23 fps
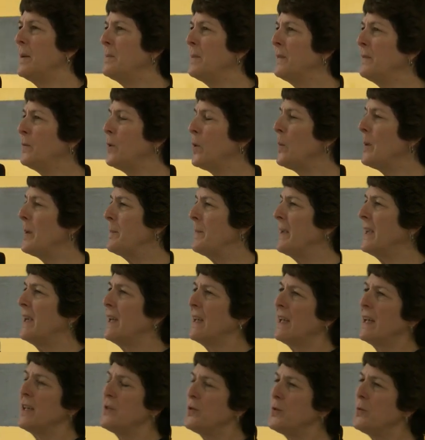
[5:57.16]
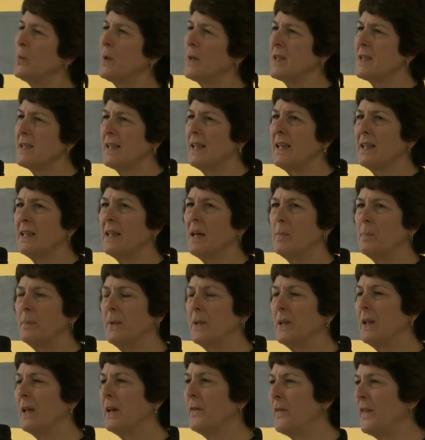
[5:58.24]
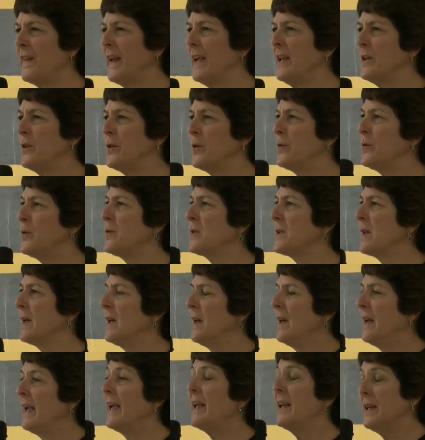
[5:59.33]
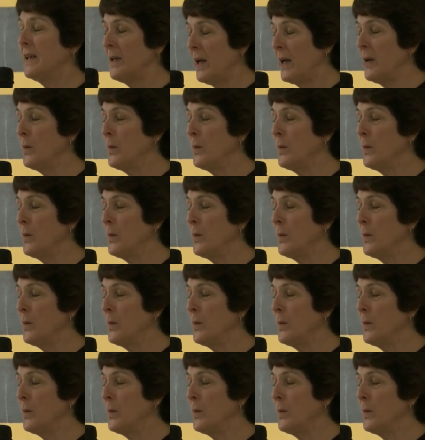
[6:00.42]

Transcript: and, before we begin, I do want to say a couple of thank yous and,